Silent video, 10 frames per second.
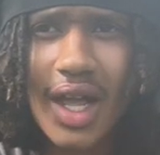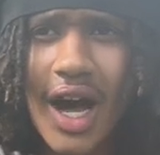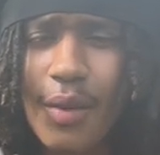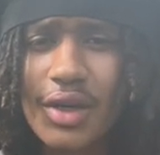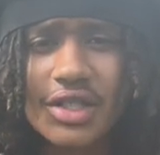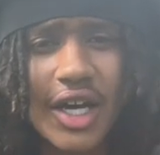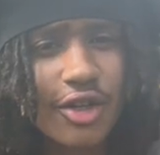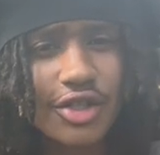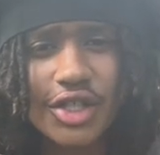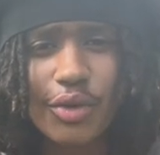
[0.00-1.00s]
How much
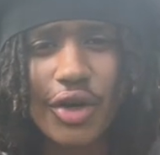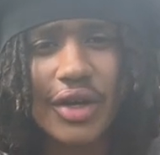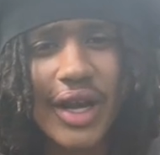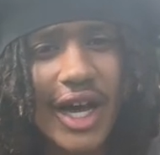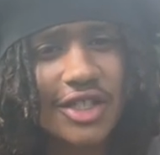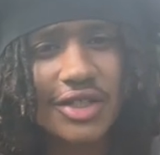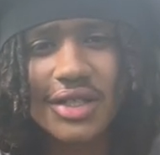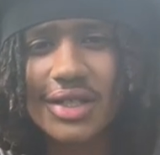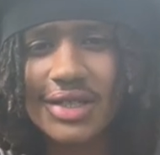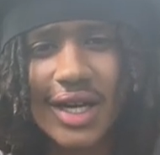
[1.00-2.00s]
energy we're
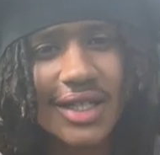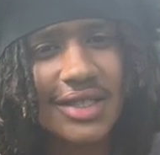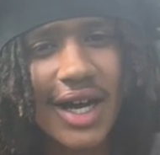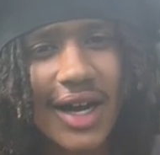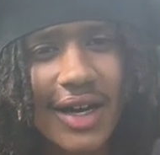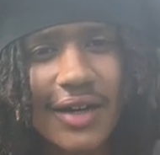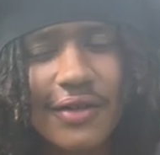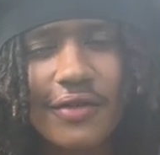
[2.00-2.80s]
naturally designed to have.